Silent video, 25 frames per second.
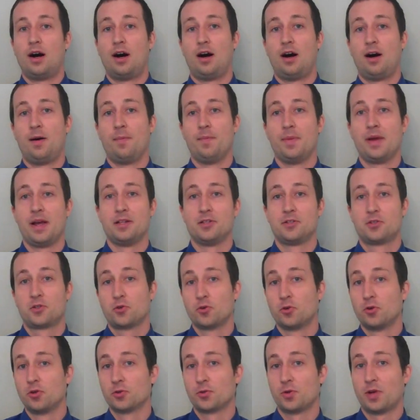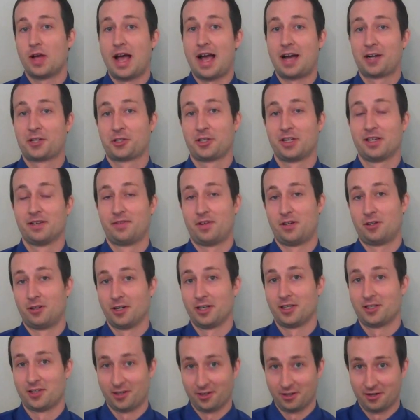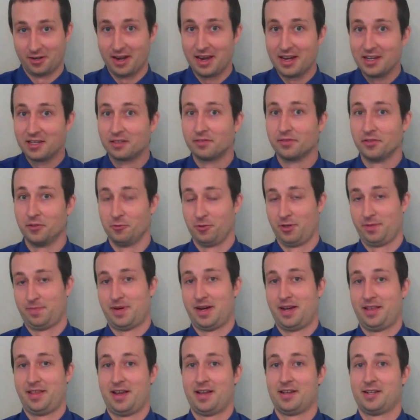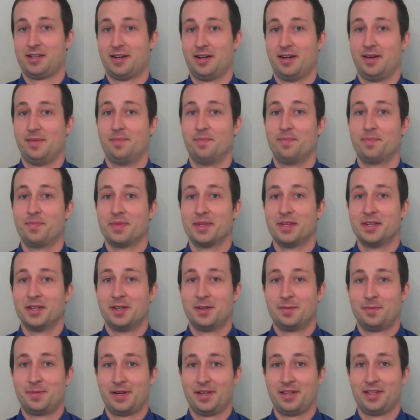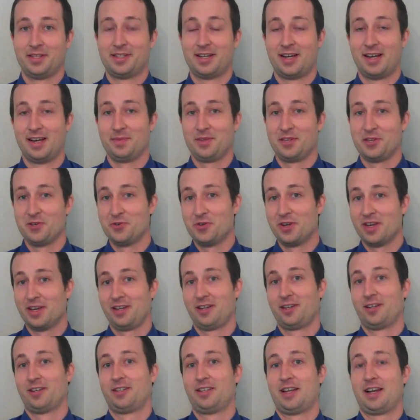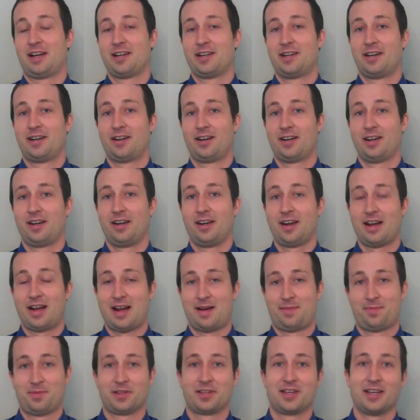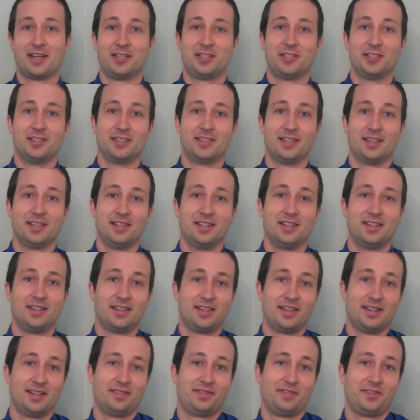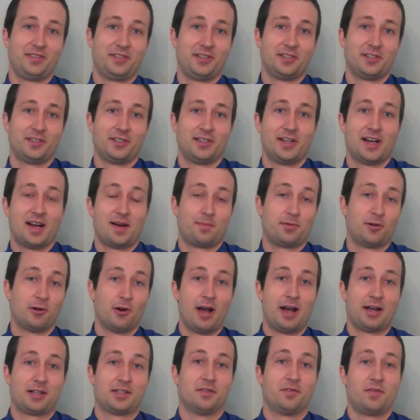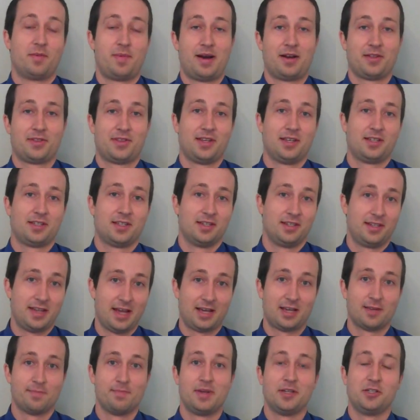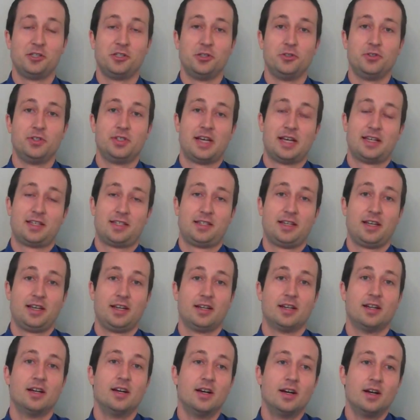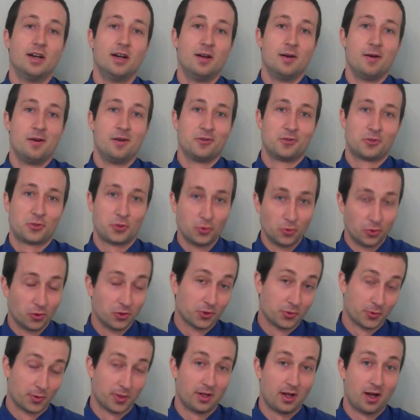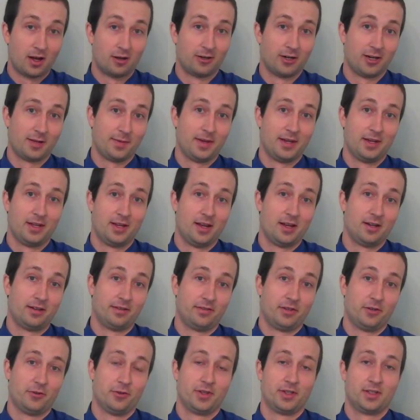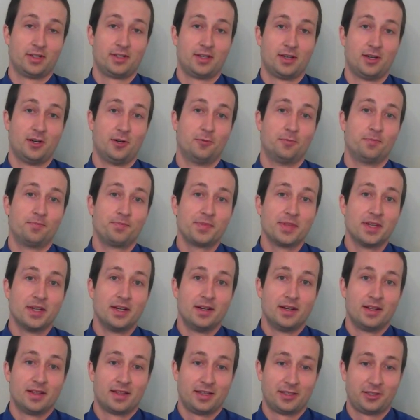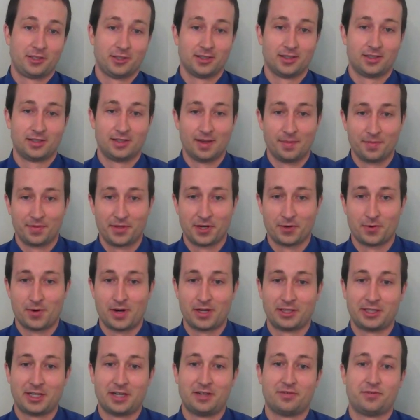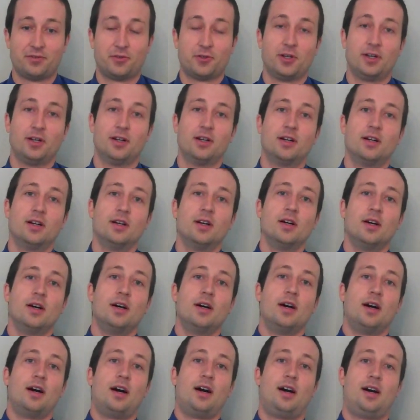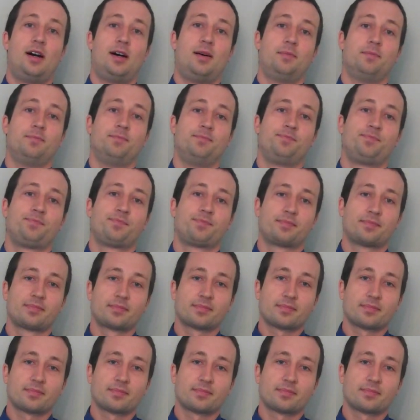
um, and schools will actually have already started interviewing by that time. By the time you get your secondary applications in, if you're not proactive about this and take a mid-June test date, schools will already be interviewing. So that's just something to watch out for. Um,